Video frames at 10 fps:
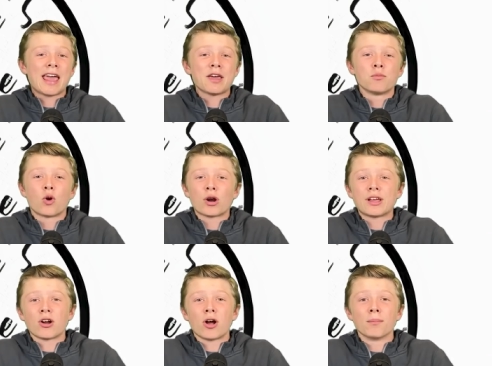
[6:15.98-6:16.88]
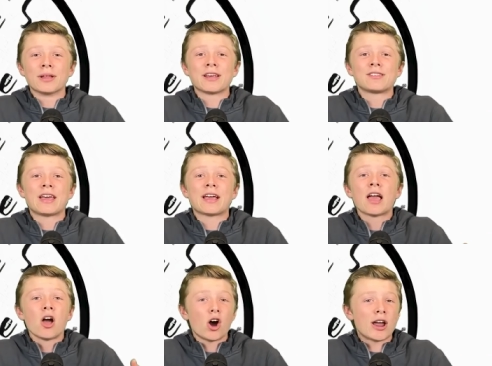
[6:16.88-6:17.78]
and more here on Blake's
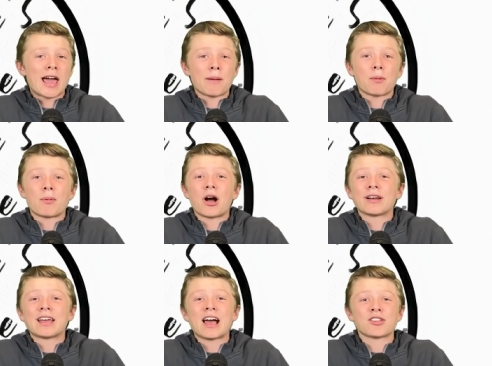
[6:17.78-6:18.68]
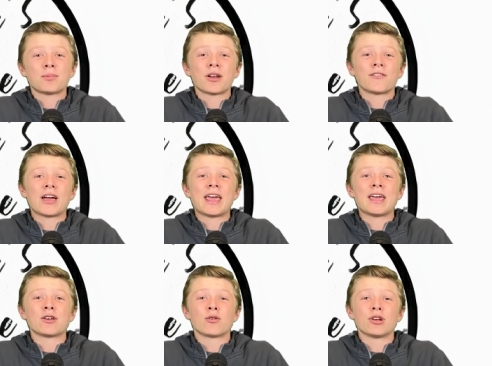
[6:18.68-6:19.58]
Take on Apple Podcasts, Spotify,
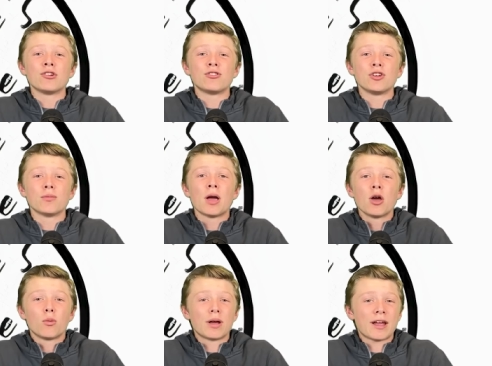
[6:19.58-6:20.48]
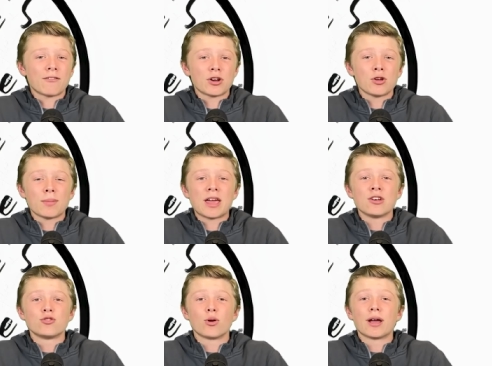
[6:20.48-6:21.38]
and or YouTube, whatever you may
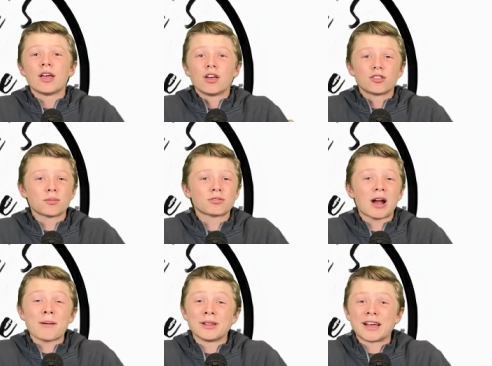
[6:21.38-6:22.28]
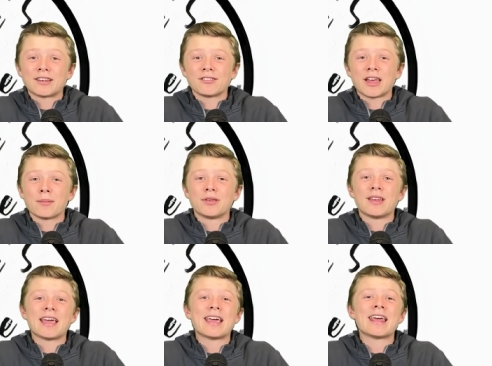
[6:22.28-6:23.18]
enjoy. Subscribe and like to stay up to
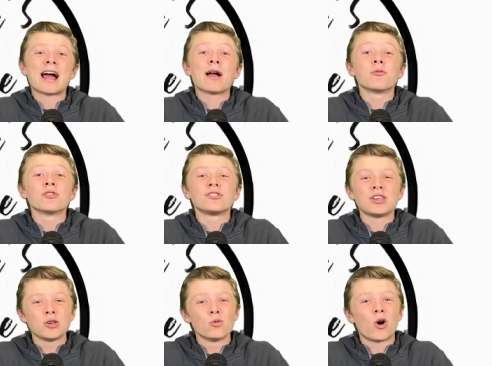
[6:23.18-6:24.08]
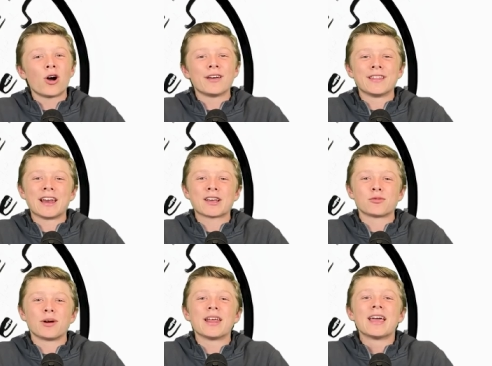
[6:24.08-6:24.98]
date, and I will see you all in the
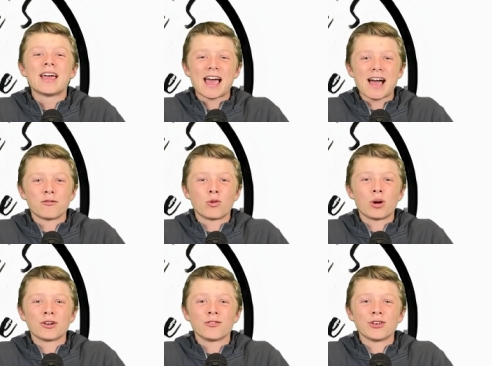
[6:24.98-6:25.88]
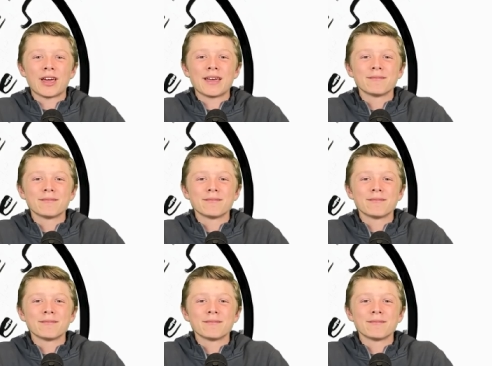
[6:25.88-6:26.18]
next one. Have a wonderful day.